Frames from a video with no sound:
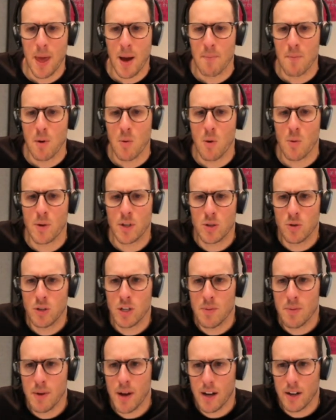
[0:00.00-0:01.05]
Um, but when we're
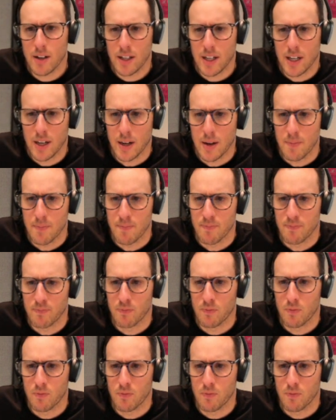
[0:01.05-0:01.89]
talking about um,